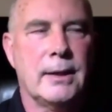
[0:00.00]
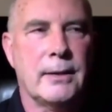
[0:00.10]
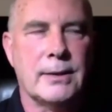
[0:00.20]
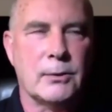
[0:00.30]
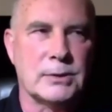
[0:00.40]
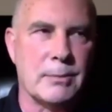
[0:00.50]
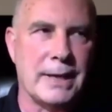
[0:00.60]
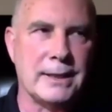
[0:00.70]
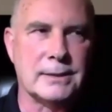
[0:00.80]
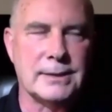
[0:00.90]
I think there was a
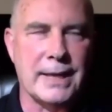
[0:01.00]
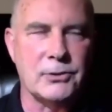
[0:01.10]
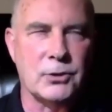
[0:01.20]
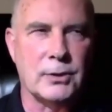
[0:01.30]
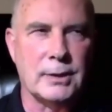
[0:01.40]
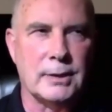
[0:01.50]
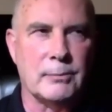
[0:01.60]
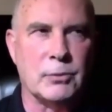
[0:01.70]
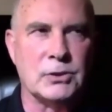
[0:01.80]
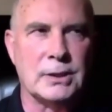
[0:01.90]
mining disaster
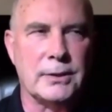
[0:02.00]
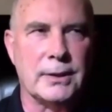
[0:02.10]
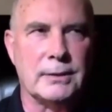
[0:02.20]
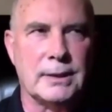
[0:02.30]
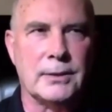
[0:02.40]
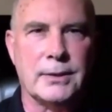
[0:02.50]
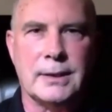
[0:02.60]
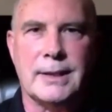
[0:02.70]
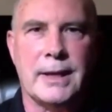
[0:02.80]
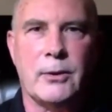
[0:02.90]
in Brazil that killed
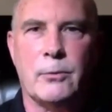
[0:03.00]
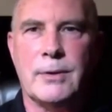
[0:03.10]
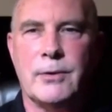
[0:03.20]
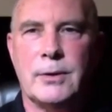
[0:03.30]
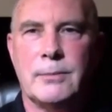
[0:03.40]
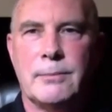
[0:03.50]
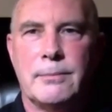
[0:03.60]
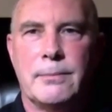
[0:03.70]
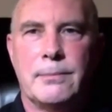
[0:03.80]
an entire river,